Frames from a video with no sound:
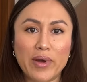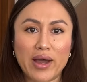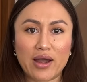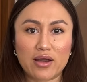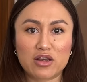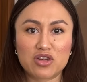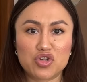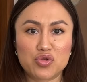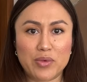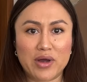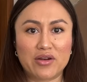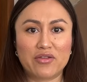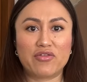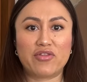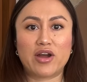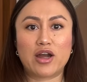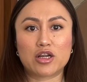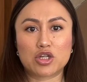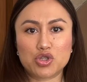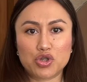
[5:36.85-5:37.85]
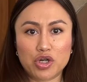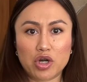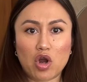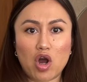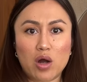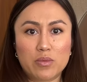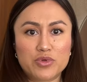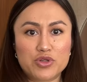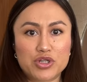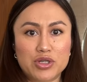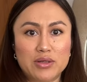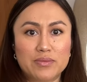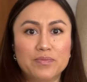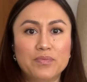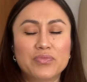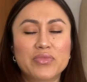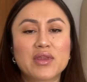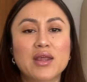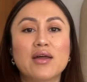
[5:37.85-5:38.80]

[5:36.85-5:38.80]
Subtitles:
package manufacturing option.